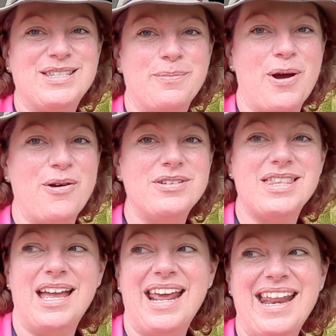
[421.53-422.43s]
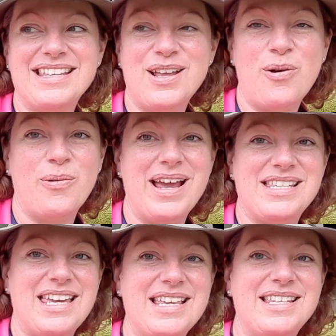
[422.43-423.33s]
I suppose, that it isn't
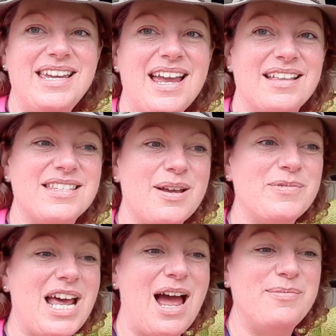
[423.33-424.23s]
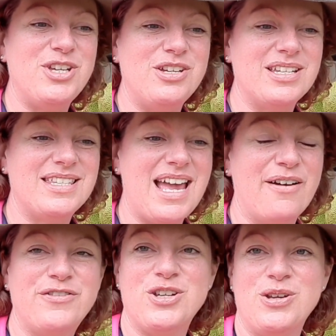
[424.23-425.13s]
always easy, and sometimes you just
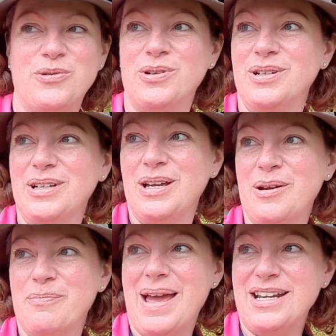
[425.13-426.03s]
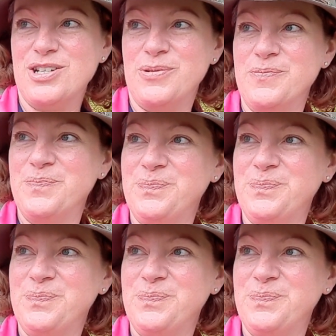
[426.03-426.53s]
have to make do.